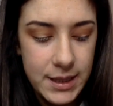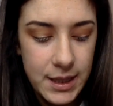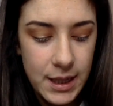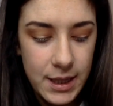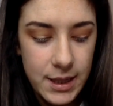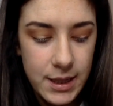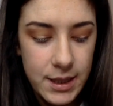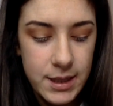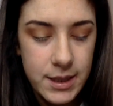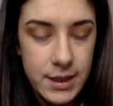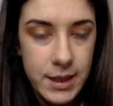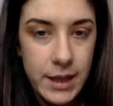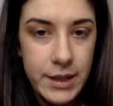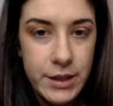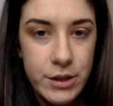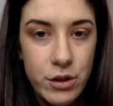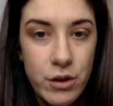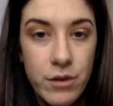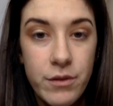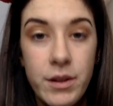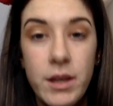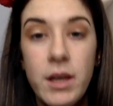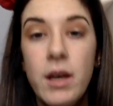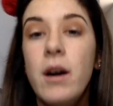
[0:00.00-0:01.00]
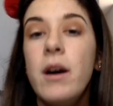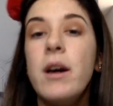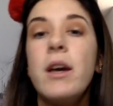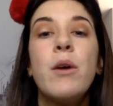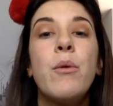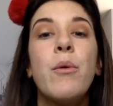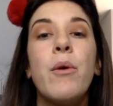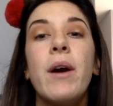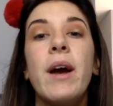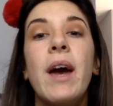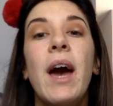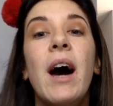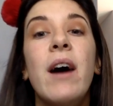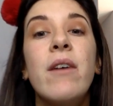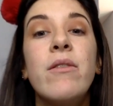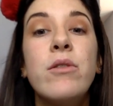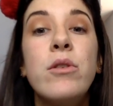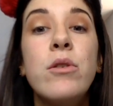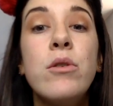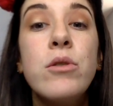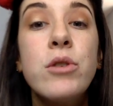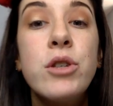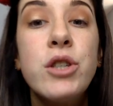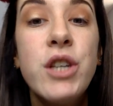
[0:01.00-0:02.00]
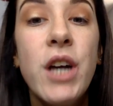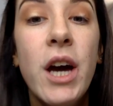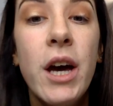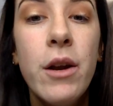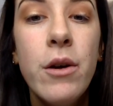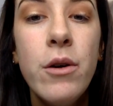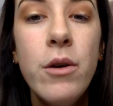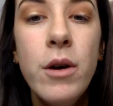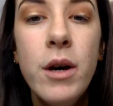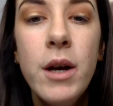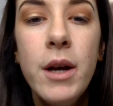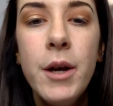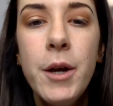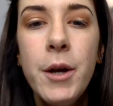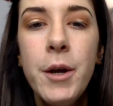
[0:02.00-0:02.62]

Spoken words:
it in the center of the eye where I have no shadow.